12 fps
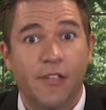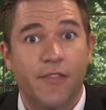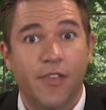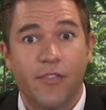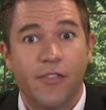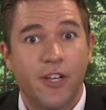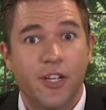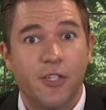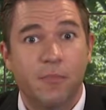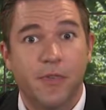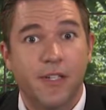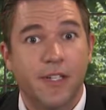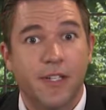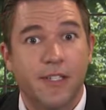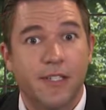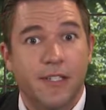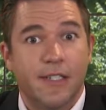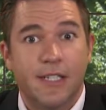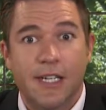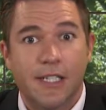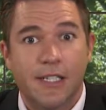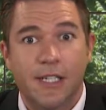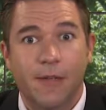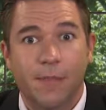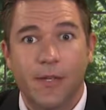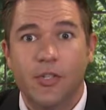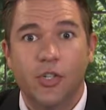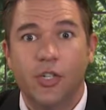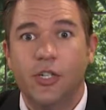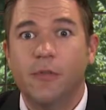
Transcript: of the fittest because it's not the ability